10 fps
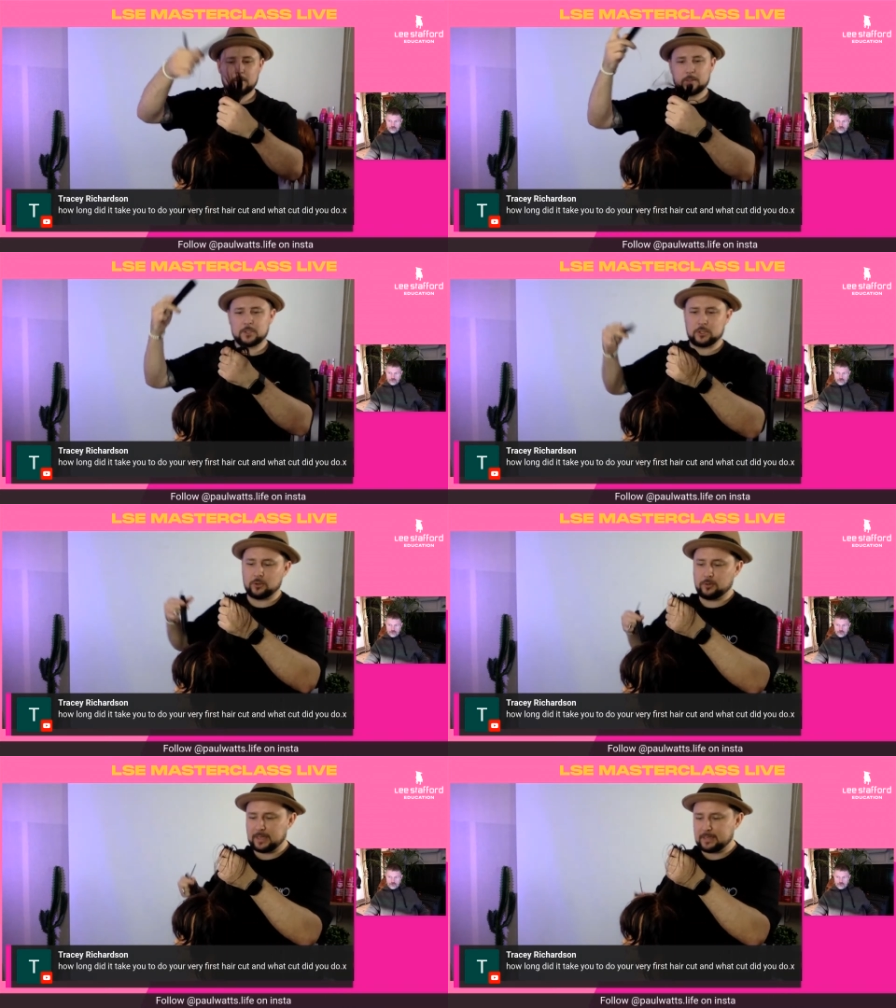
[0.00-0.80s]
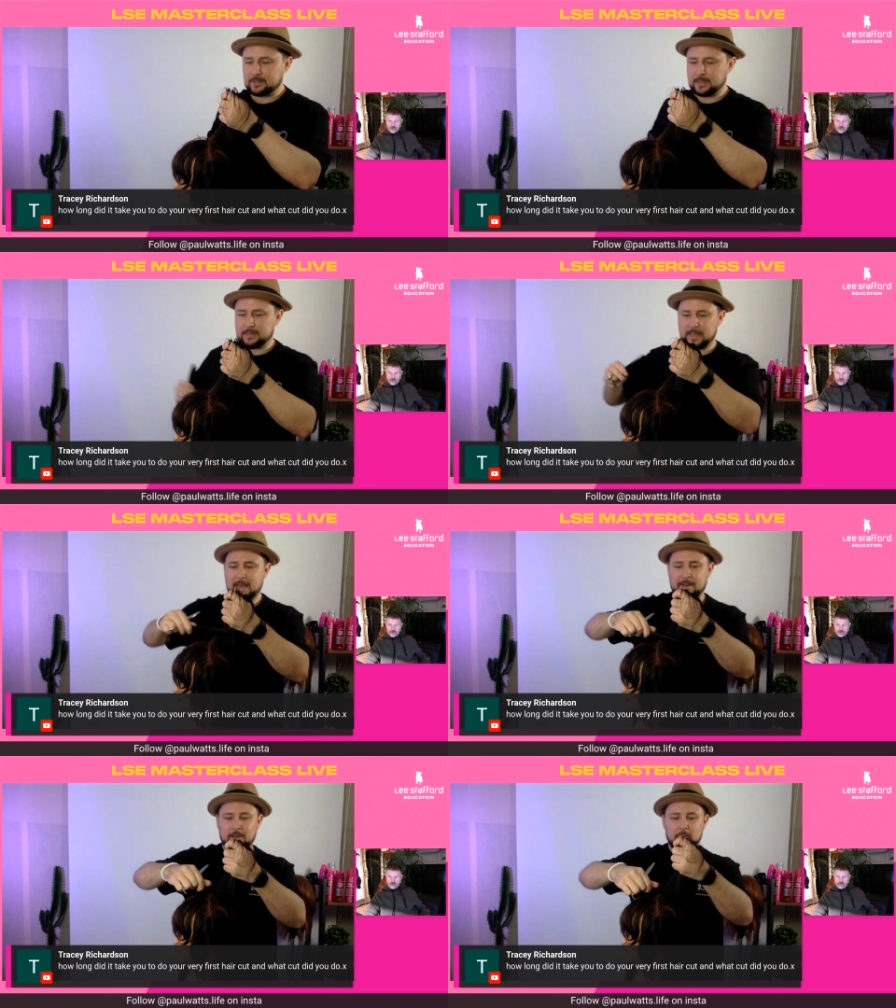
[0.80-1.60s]
to do these
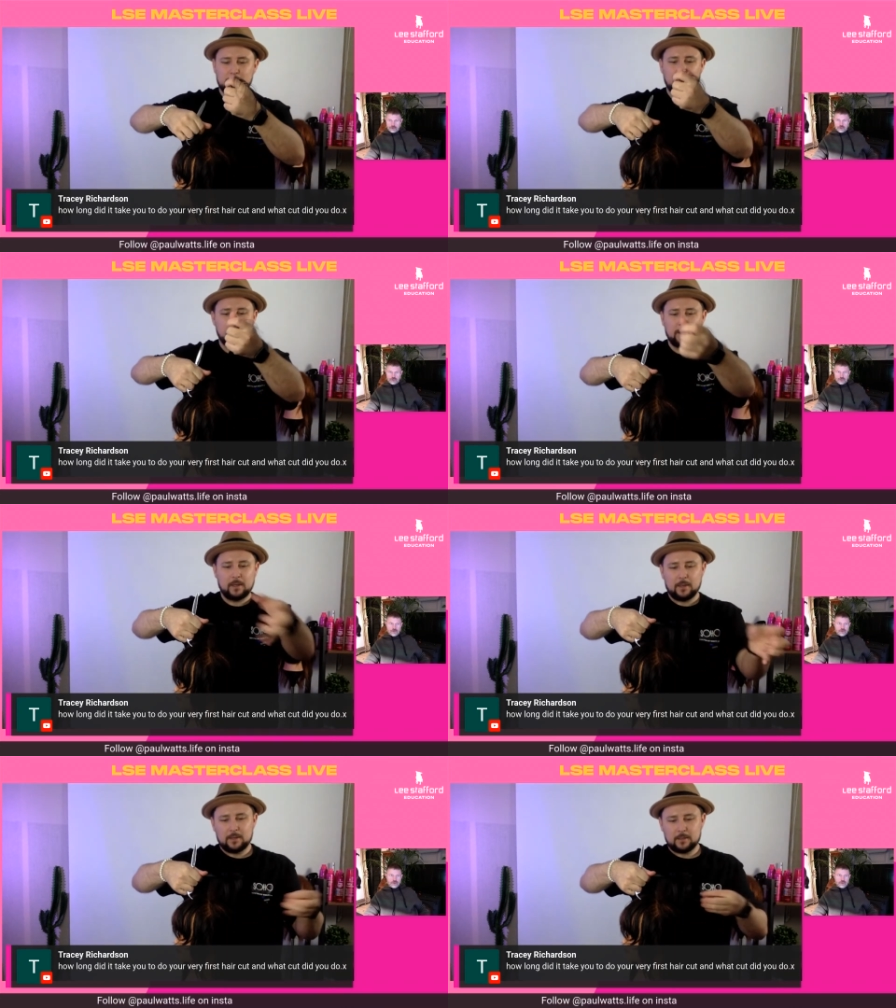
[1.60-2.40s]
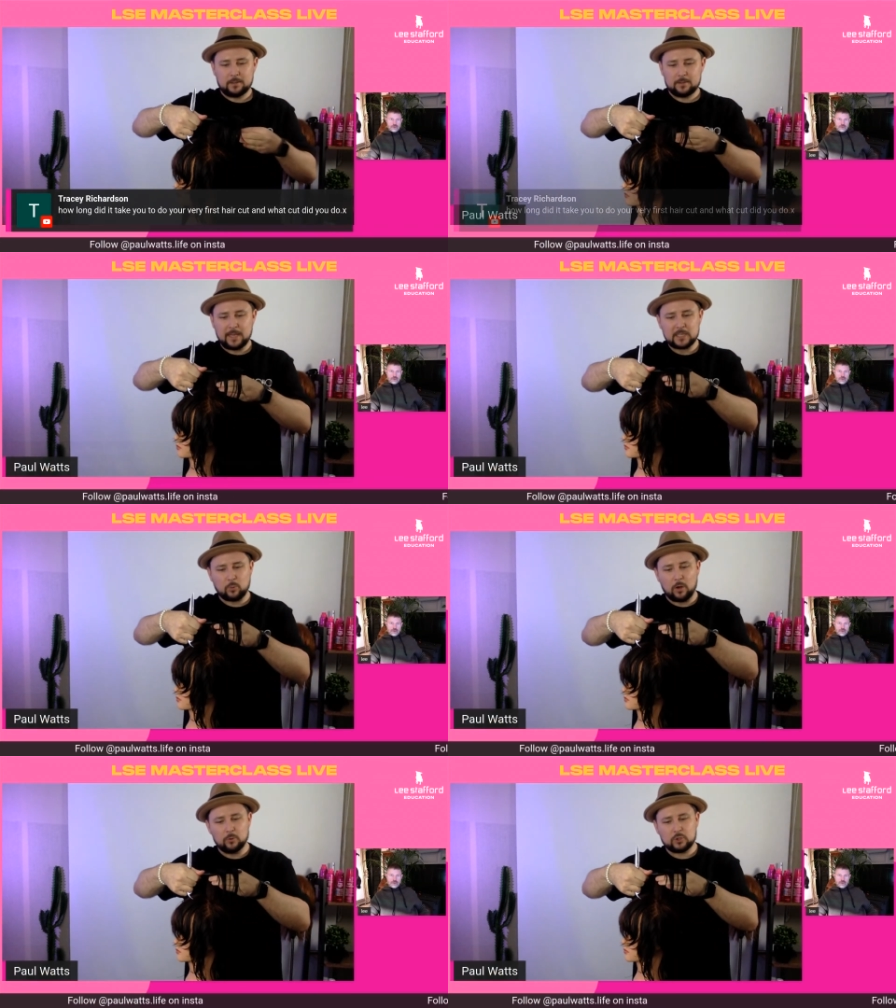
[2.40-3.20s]
haircuts, but that's
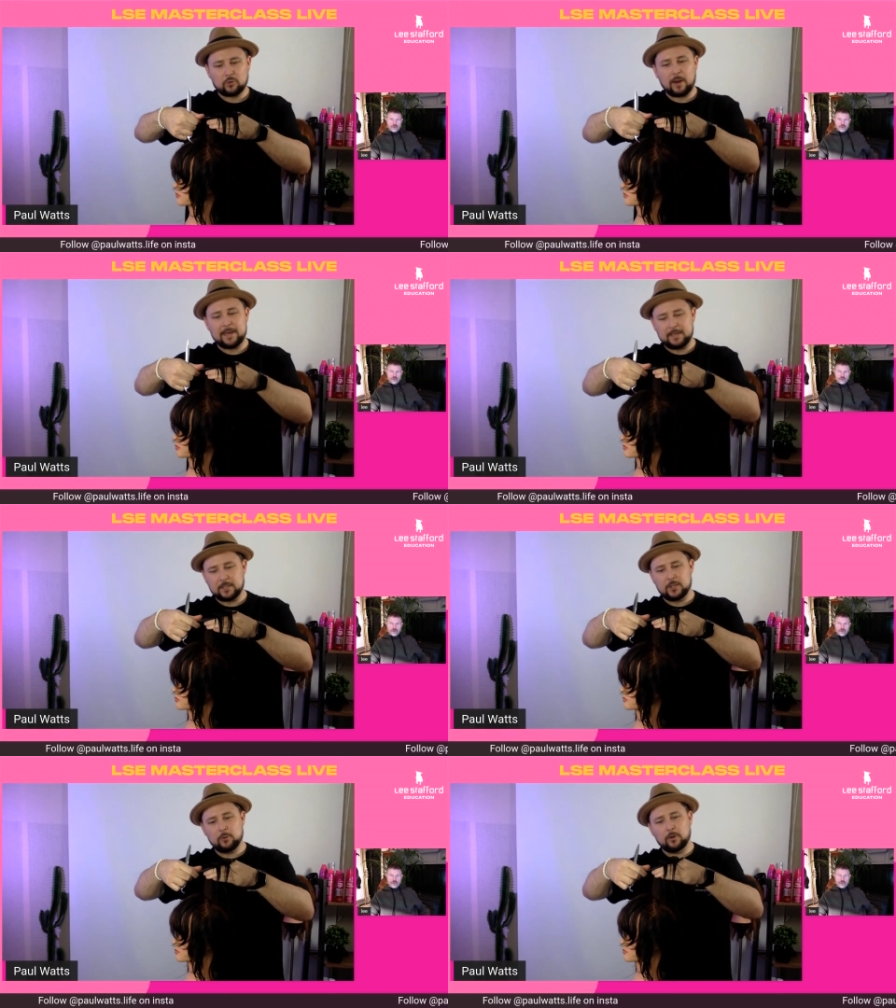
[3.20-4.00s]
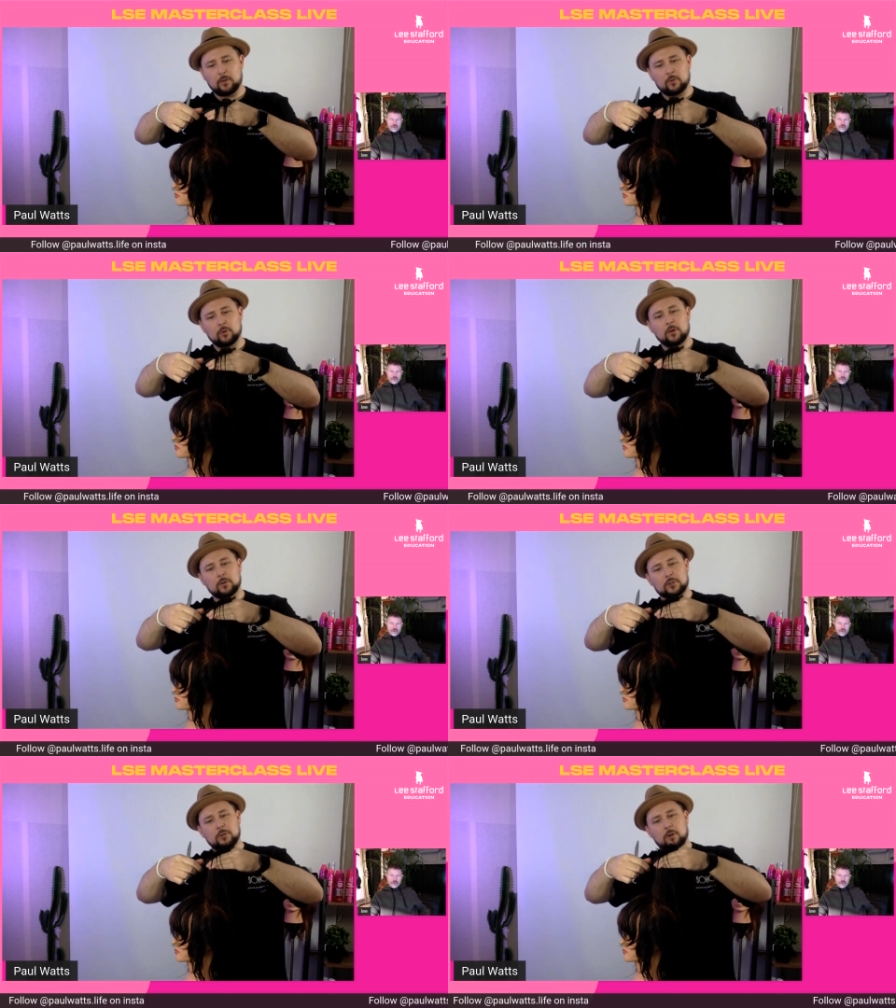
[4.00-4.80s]
what I was training to do. And I thought, God,
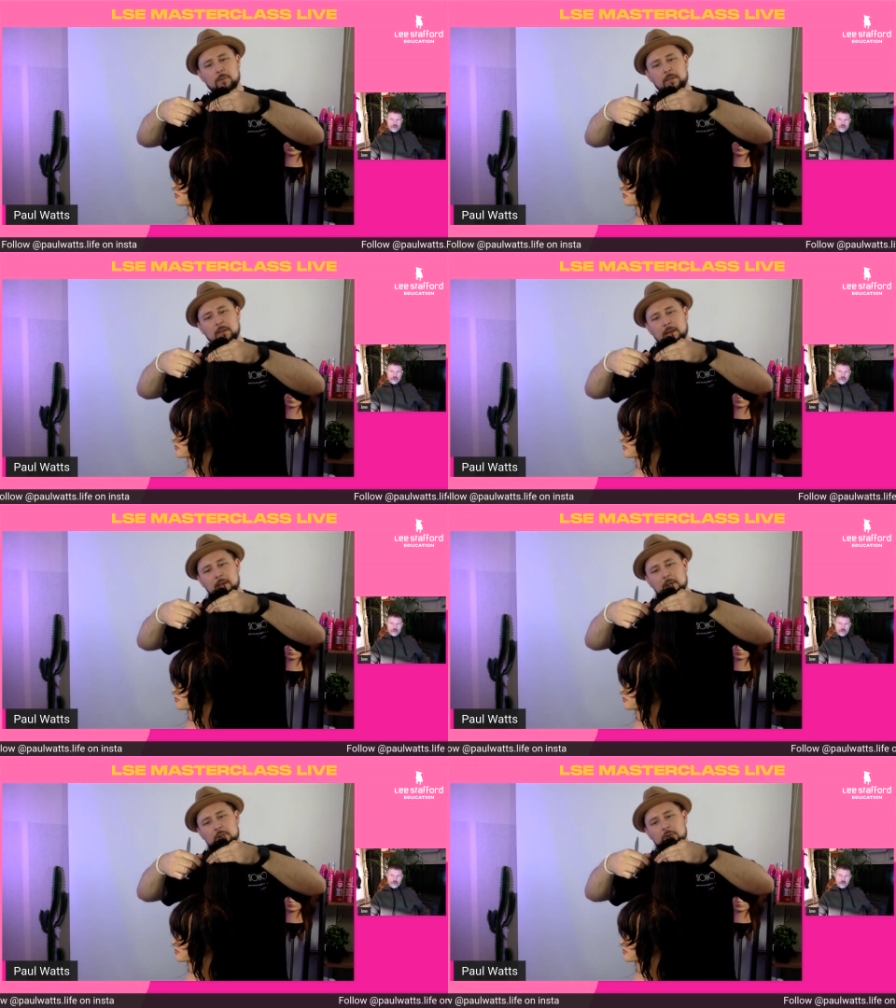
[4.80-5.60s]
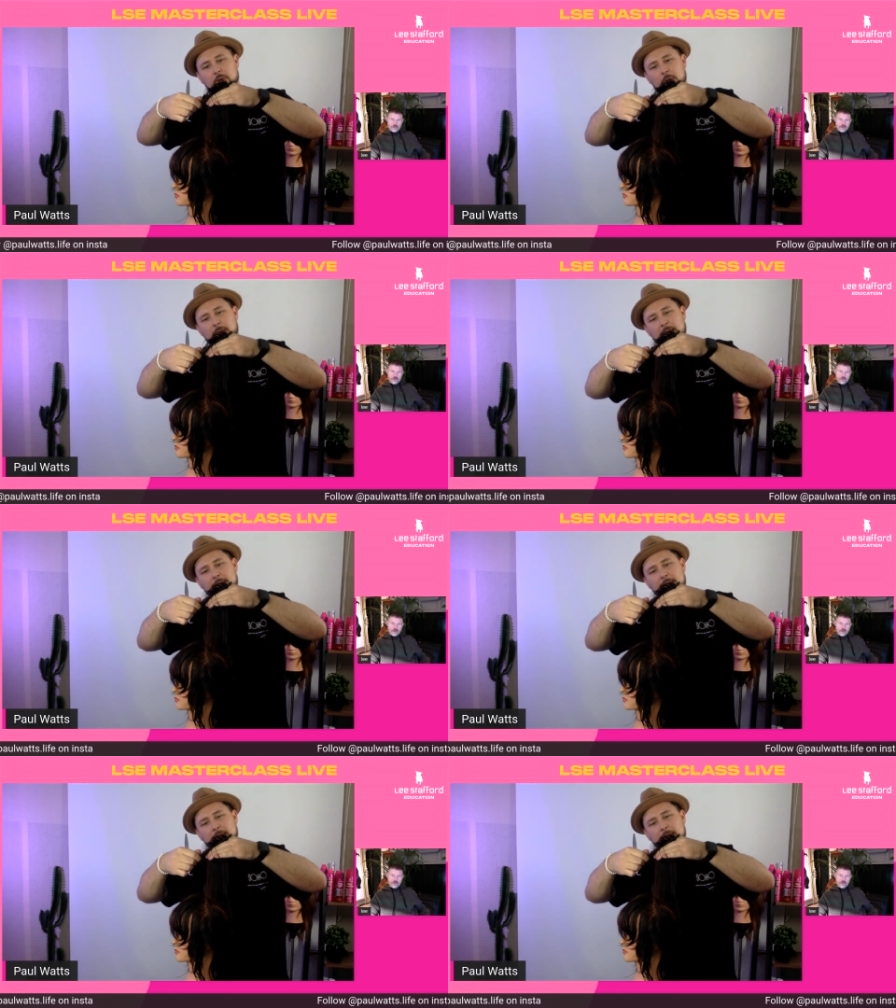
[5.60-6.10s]
should I be at